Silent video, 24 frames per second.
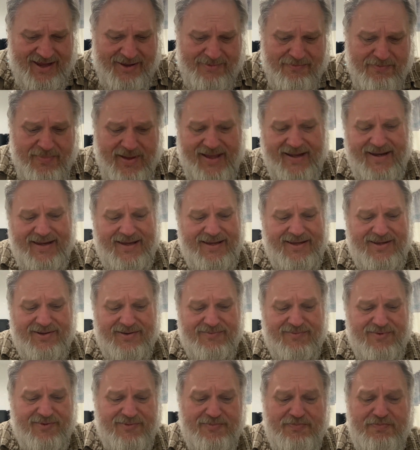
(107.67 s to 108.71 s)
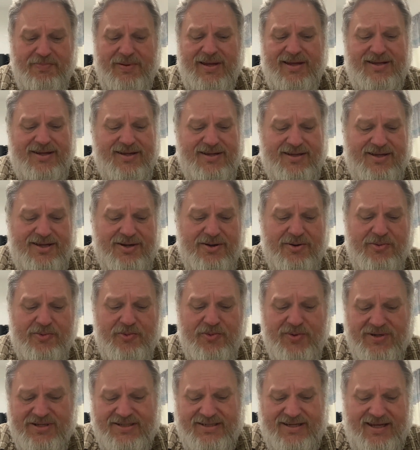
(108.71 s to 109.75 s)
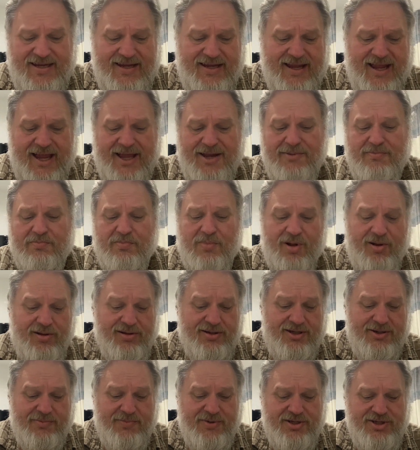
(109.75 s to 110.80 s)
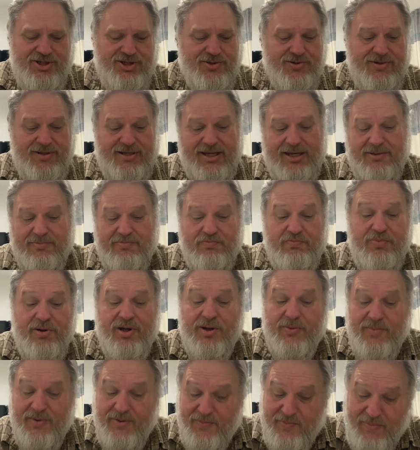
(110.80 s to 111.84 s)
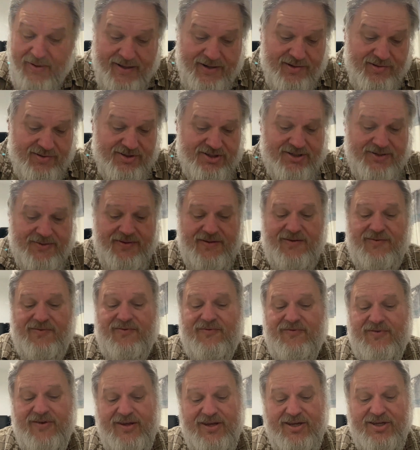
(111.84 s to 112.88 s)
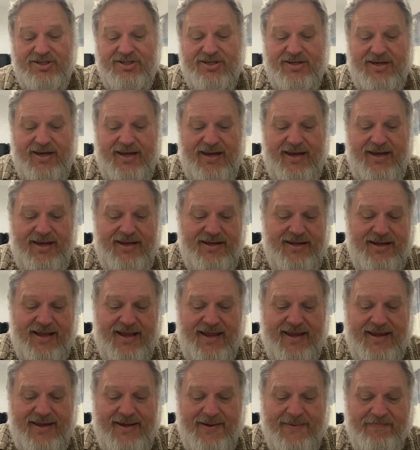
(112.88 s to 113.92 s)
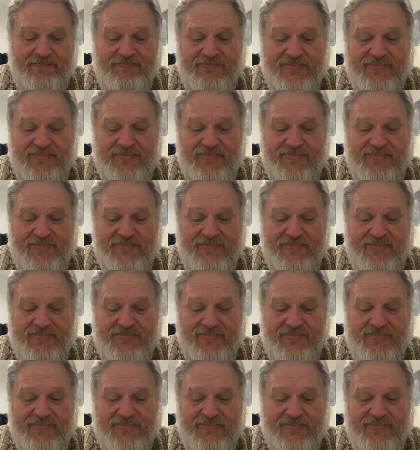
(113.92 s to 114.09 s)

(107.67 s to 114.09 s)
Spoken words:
Married with peated whiskey and malt, matured in bourbon barrels and finished in a